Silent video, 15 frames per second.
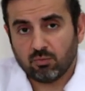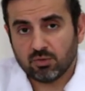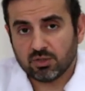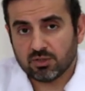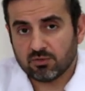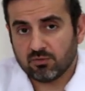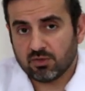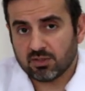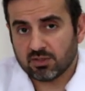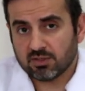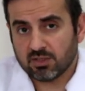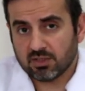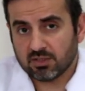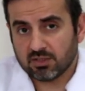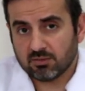which is very
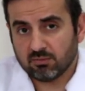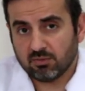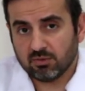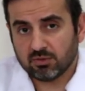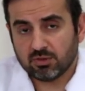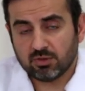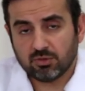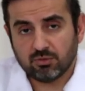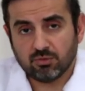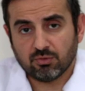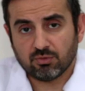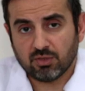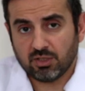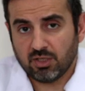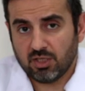sensible to
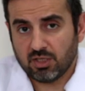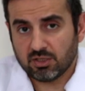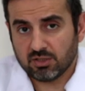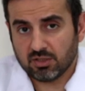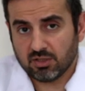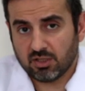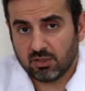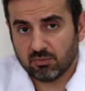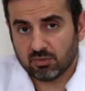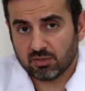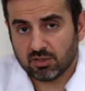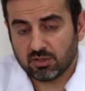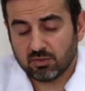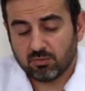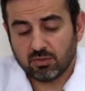radiation and
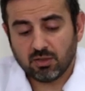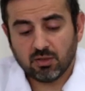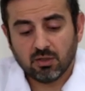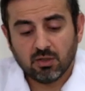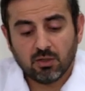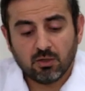chemotherapy,